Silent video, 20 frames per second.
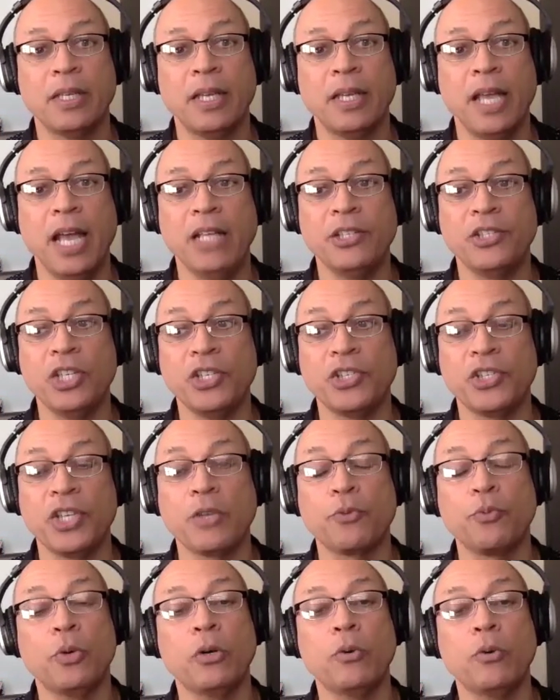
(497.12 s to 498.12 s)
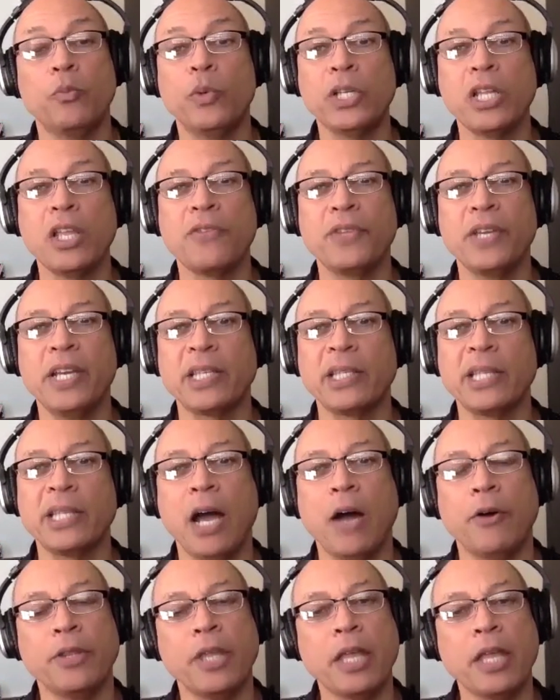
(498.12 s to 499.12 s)
and she said, "Well, what do you think
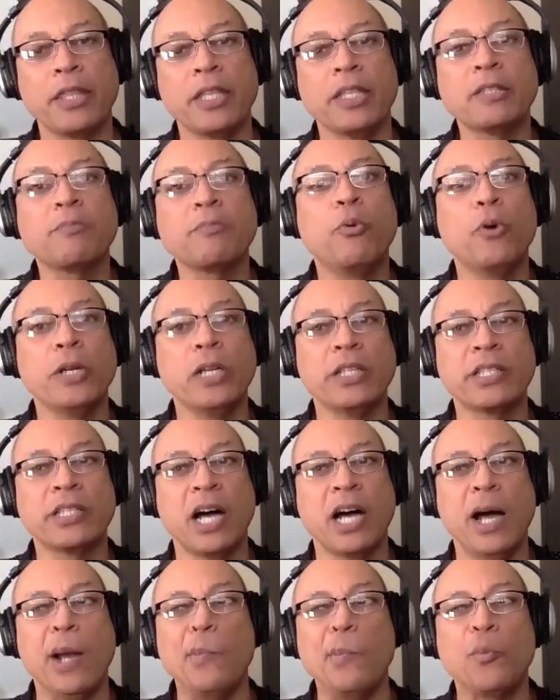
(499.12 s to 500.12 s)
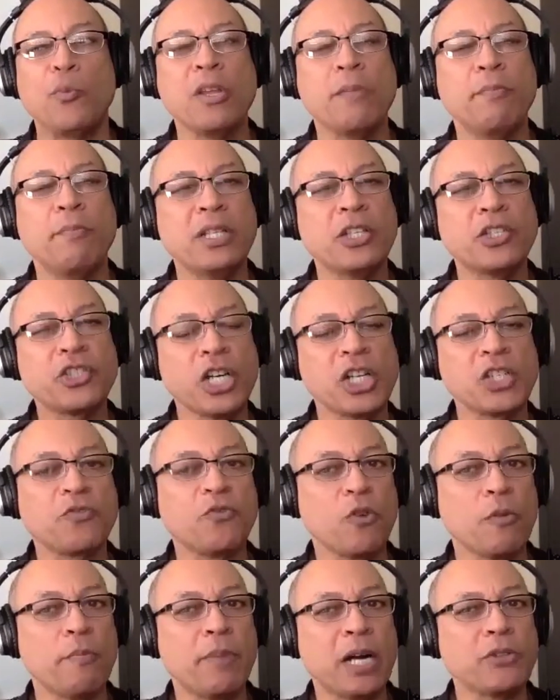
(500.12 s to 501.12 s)
now?" And at this point in time, we had been in touch
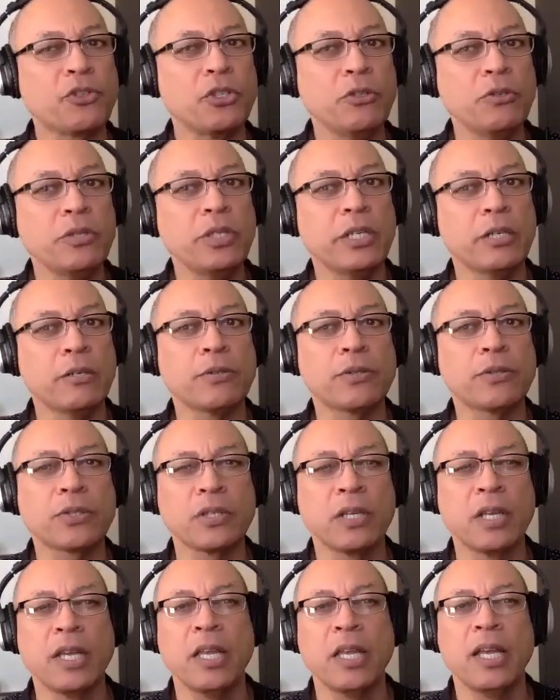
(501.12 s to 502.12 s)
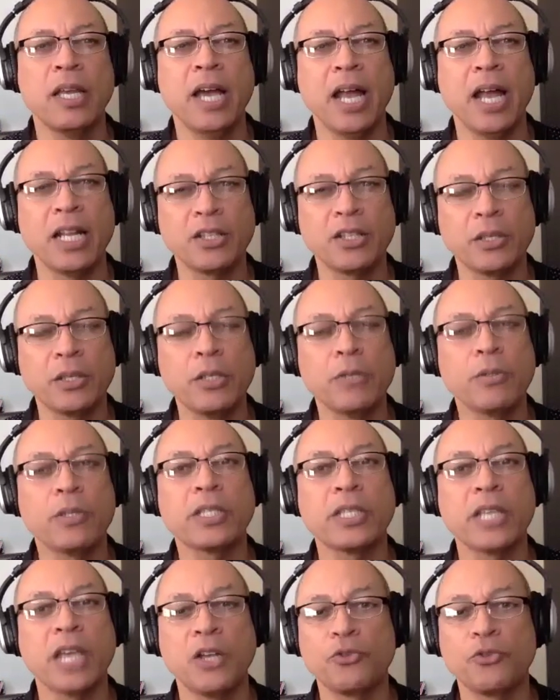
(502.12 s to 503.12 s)
for about 2 years. And I said, "This
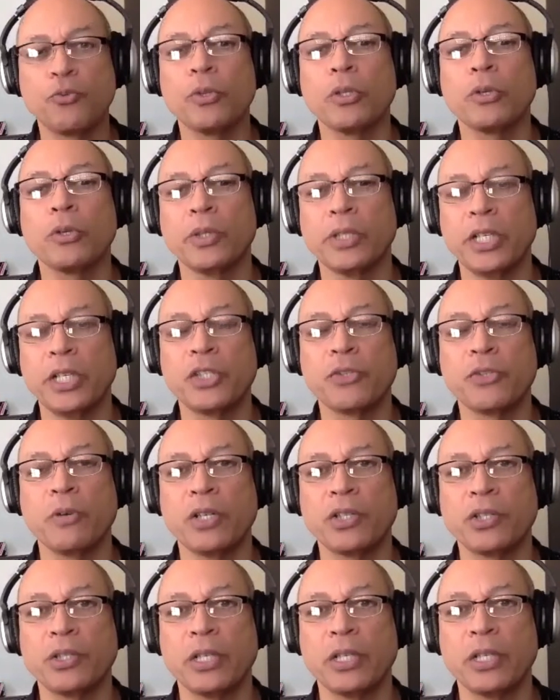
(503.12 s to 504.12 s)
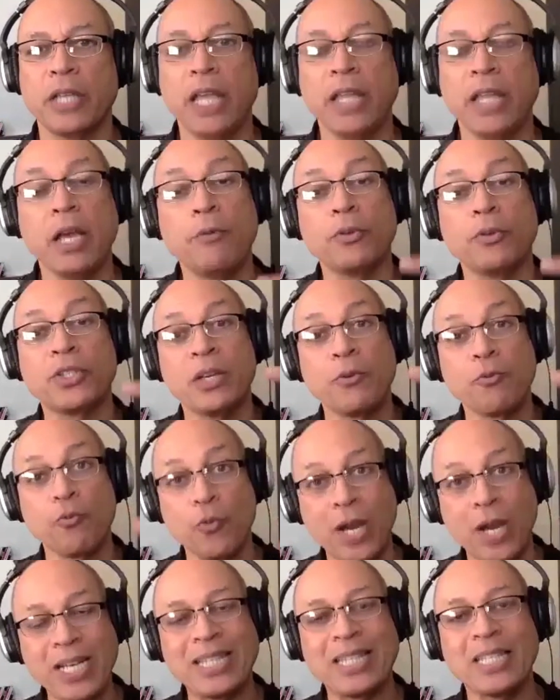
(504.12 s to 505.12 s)
sounds really, really interesting." And that was
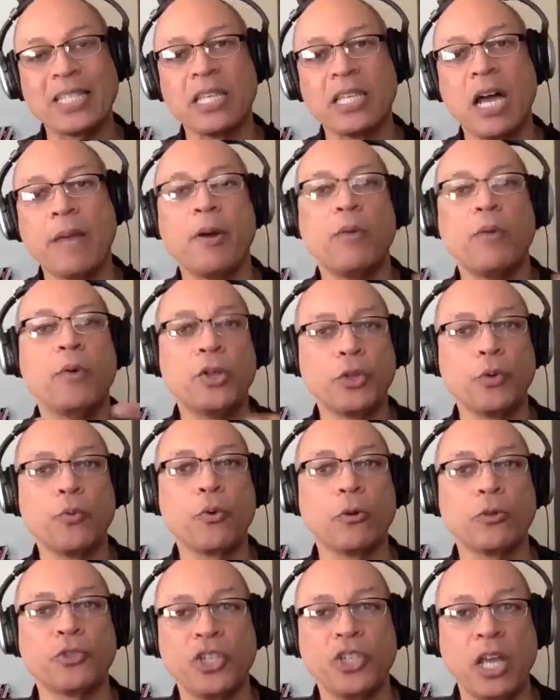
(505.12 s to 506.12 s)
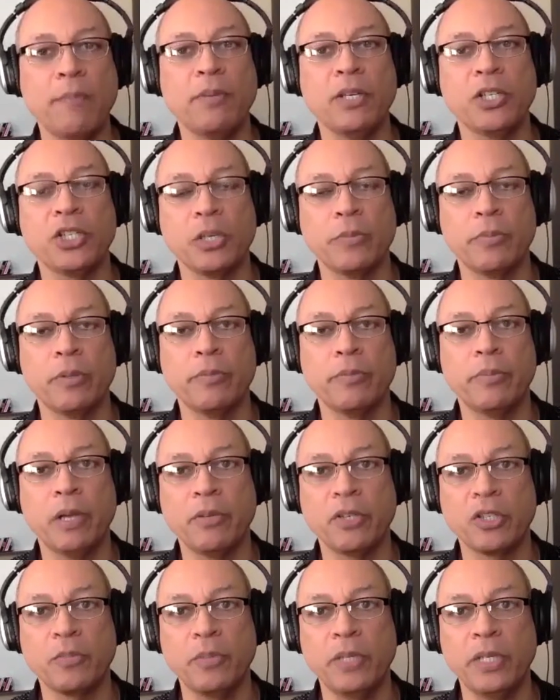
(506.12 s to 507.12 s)
right at the time I won the World Championship of
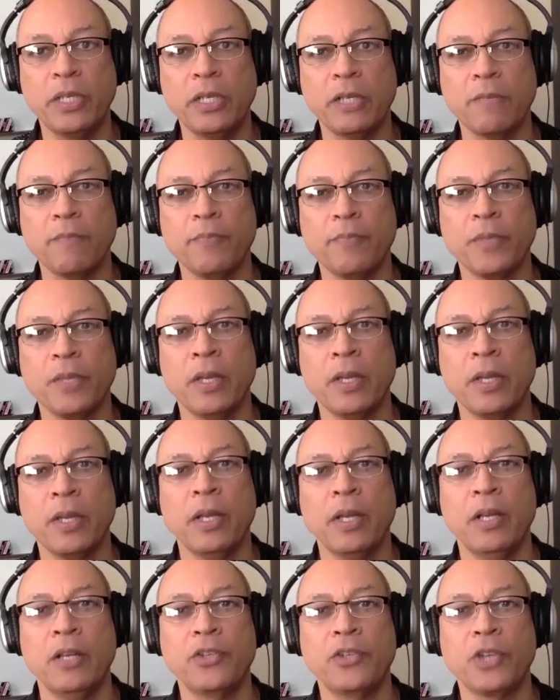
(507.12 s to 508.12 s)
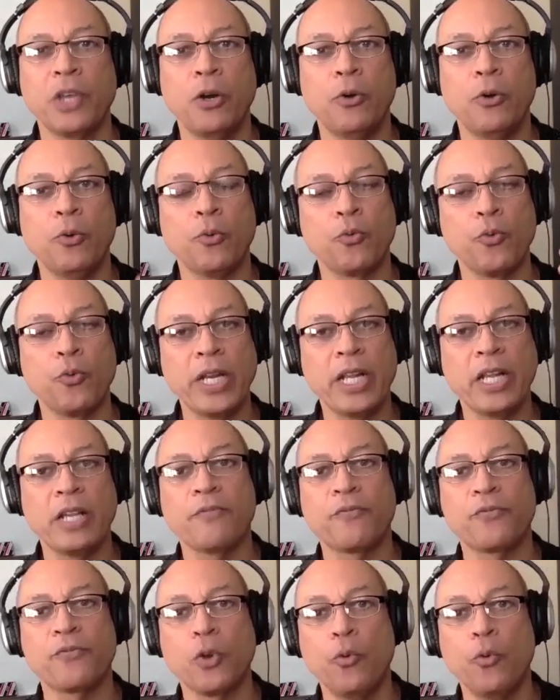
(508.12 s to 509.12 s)
Public Speaking. So right
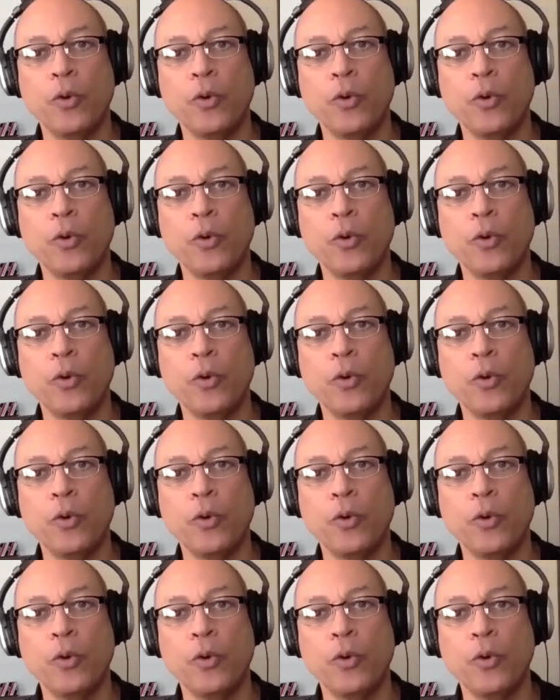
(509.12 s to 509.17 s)
after I